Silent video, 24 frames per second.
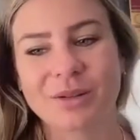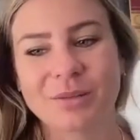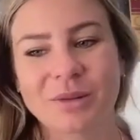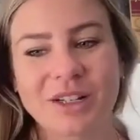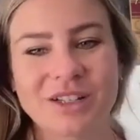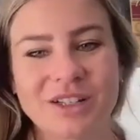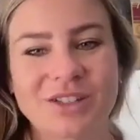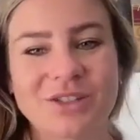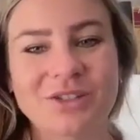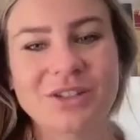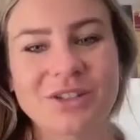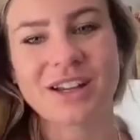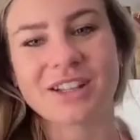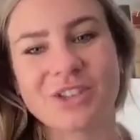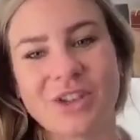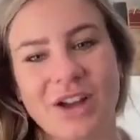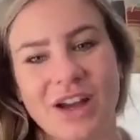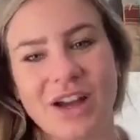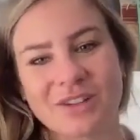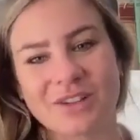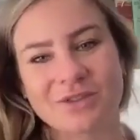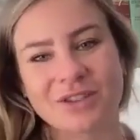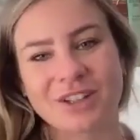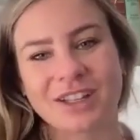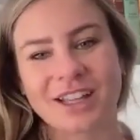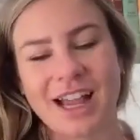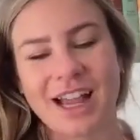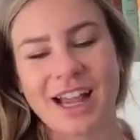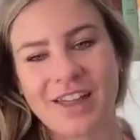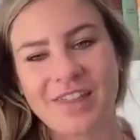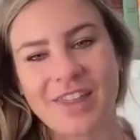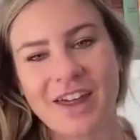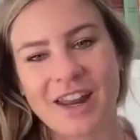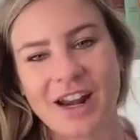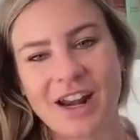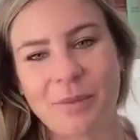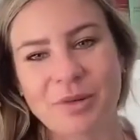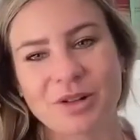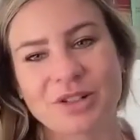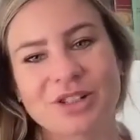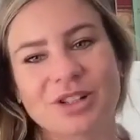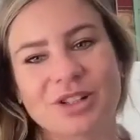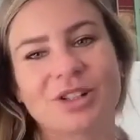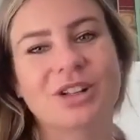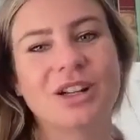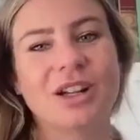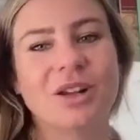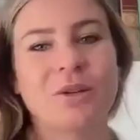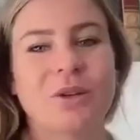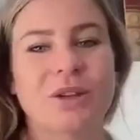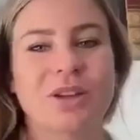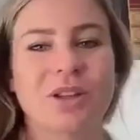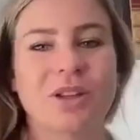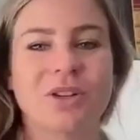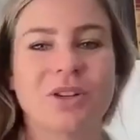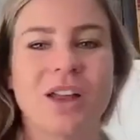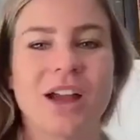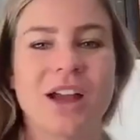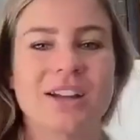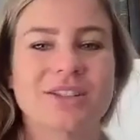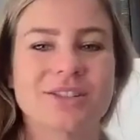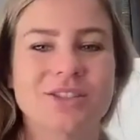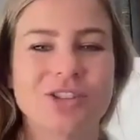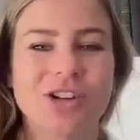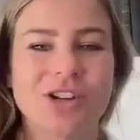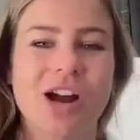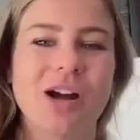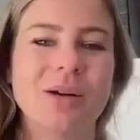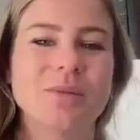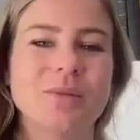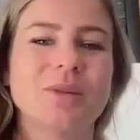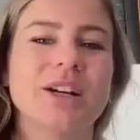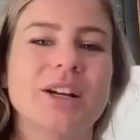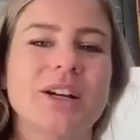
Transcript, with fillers: because you got you hadn't really had that opportunity with your last job.